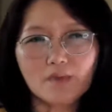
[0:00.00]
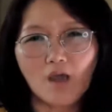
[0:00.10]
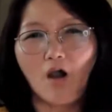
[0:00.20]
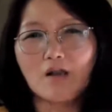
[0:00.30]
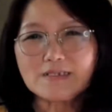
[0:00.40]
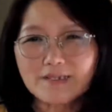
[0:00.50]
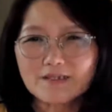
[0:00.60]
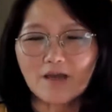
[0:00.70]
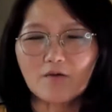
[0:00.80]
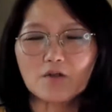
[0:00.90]
Holistic
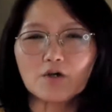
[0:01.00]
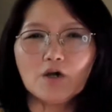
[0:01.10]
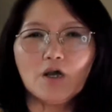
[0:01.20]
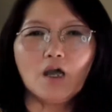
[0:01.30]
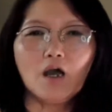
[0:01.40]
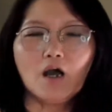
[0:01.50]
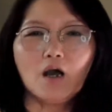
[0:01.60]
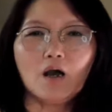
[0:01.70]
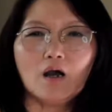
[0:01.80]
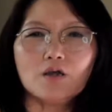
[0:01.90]
Taekwondo,
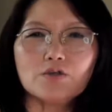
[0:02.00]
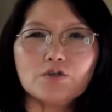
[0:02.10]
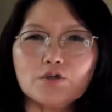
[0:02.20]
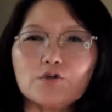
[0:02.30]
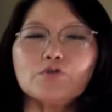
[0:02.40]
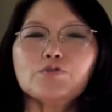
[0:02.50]
you